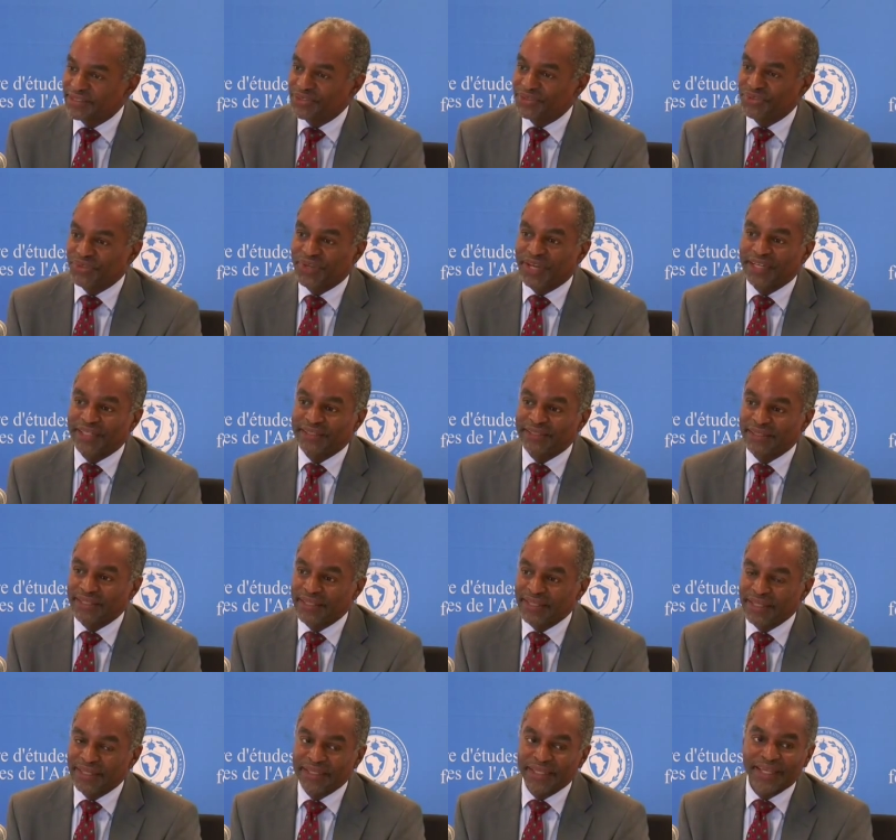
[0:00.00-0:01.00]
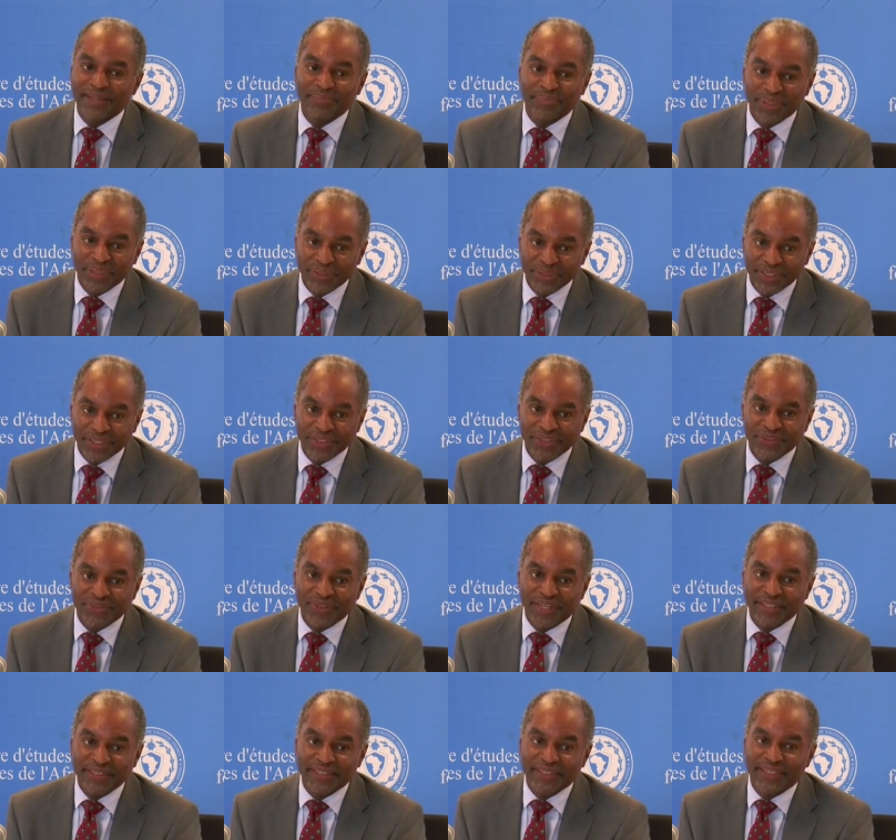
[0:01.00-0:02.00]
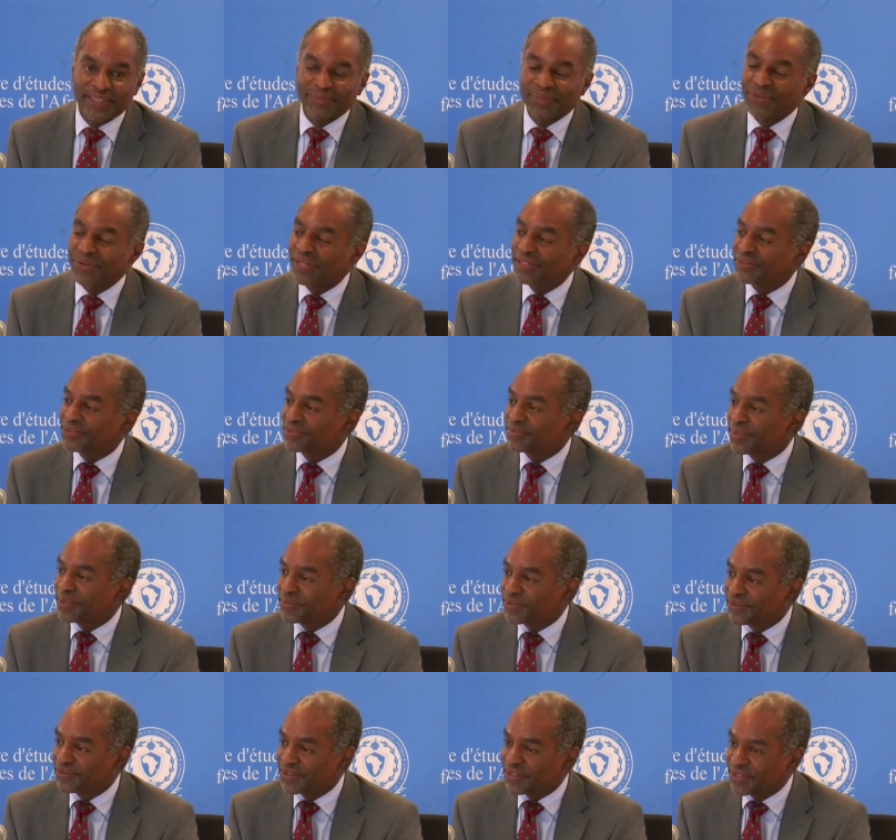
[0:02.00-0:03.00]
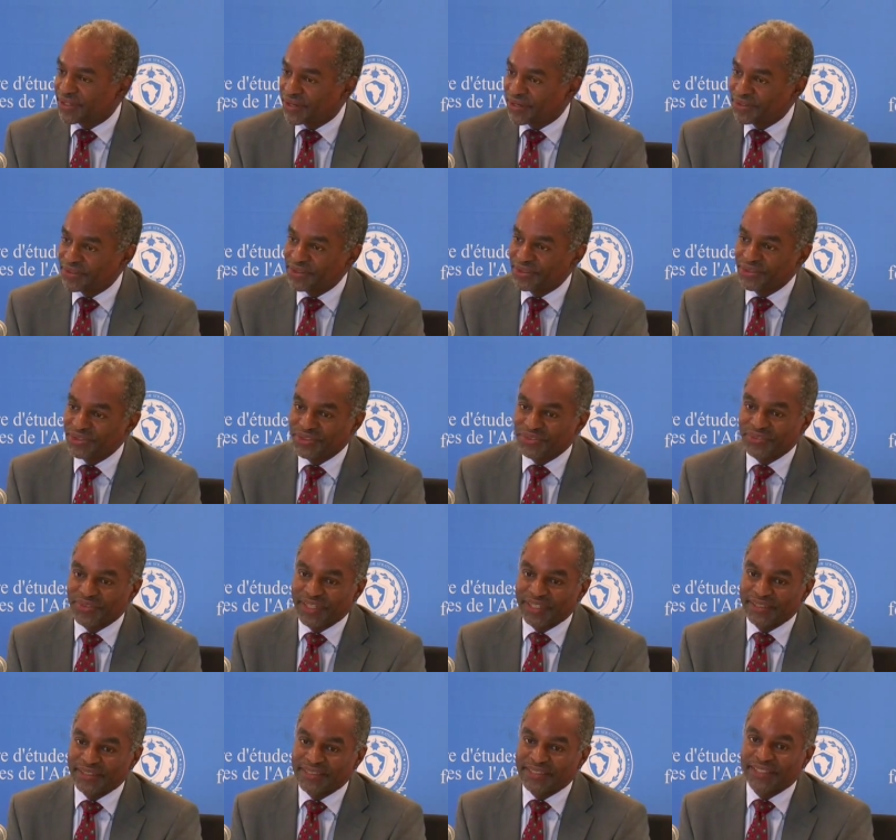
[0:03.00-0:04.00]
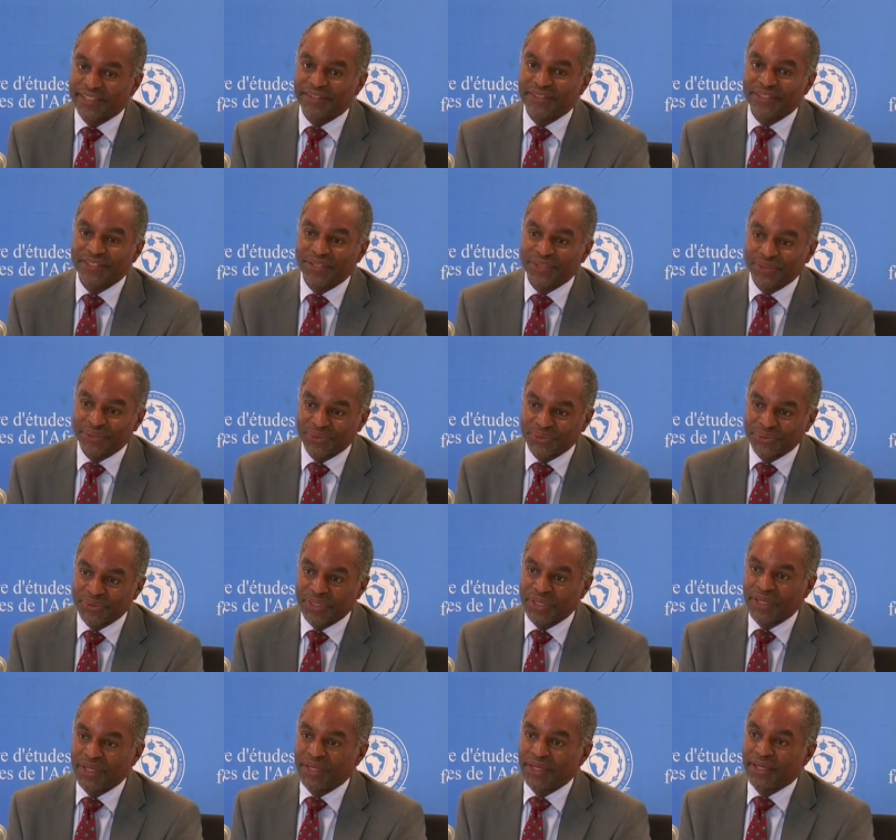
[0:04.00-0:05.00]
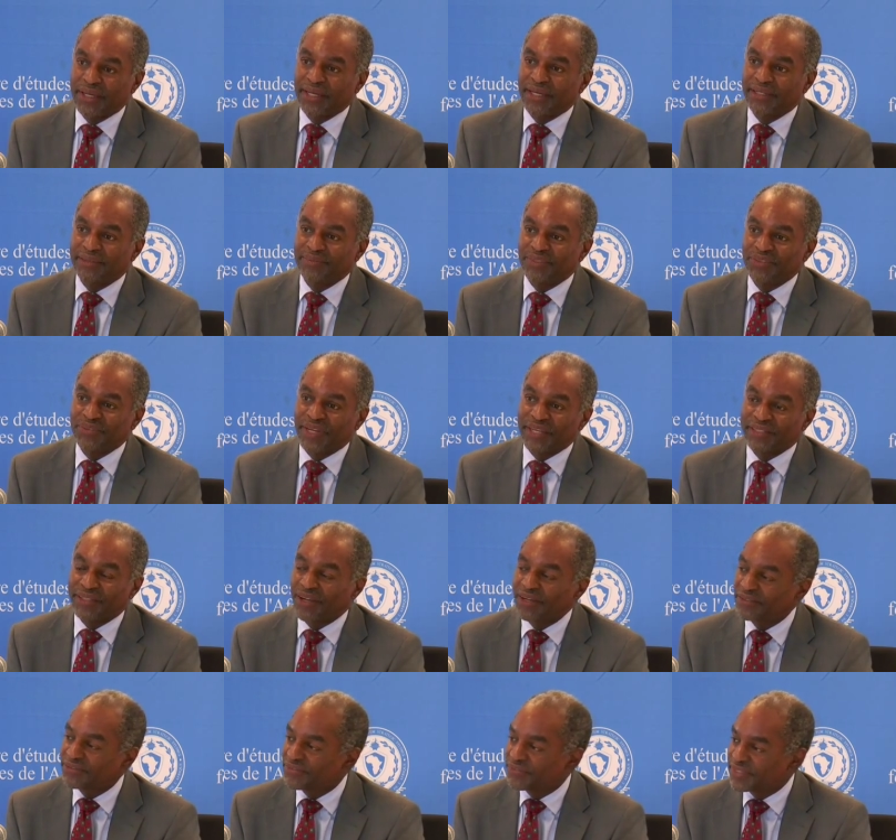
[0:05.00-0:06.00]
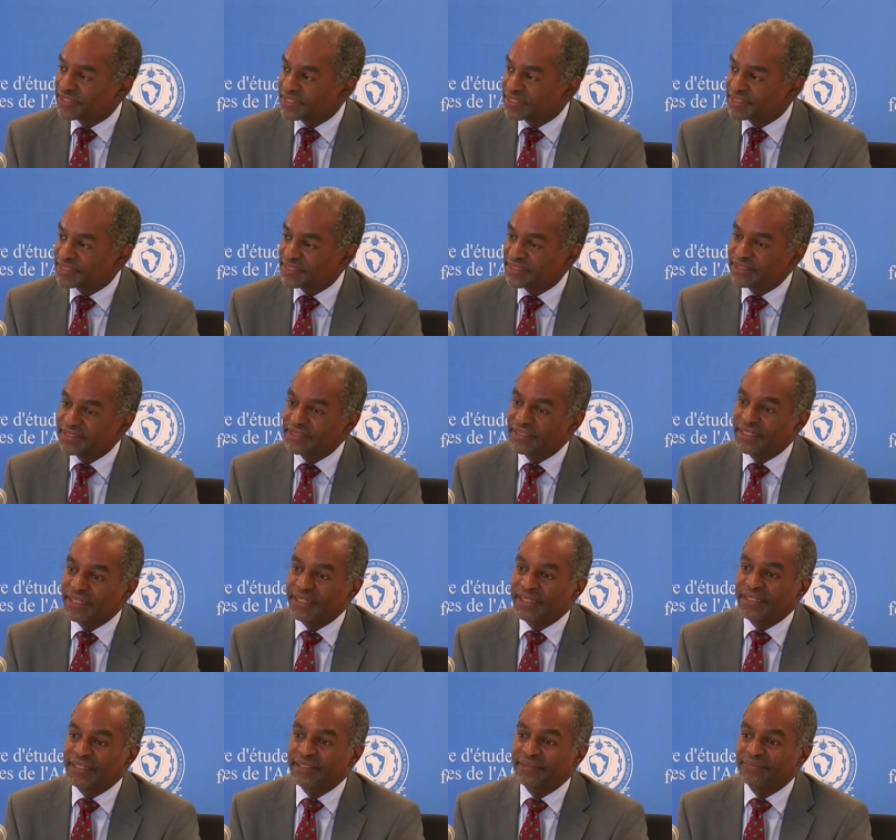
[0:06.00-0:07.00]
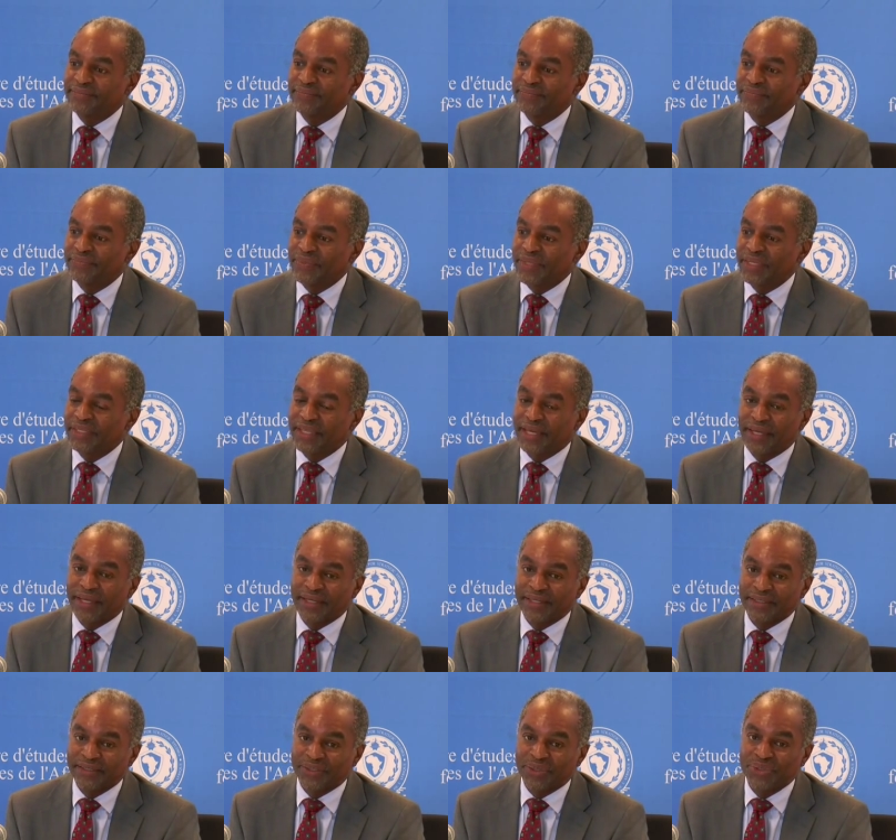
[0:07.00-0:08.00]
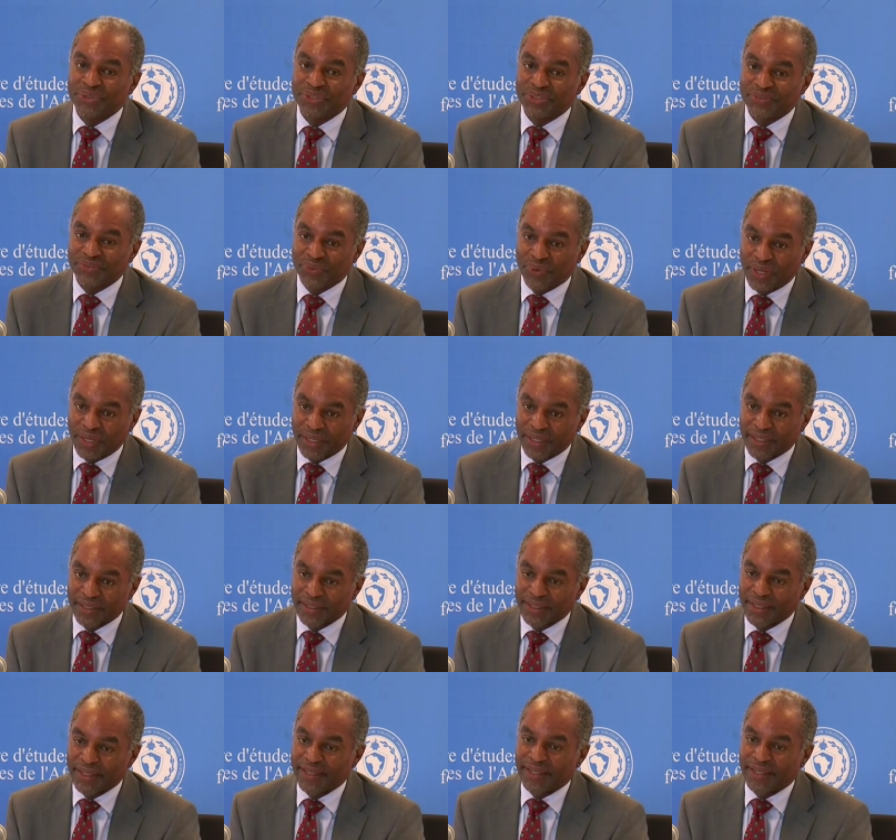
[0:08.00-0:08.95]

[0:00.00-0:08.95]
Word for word: You've had Liberia, you've had the Democratic Republic of the Congo, you've had Sierra Leone, um, you've had conflicts in, um, in, the, in Cote d'Ivoire.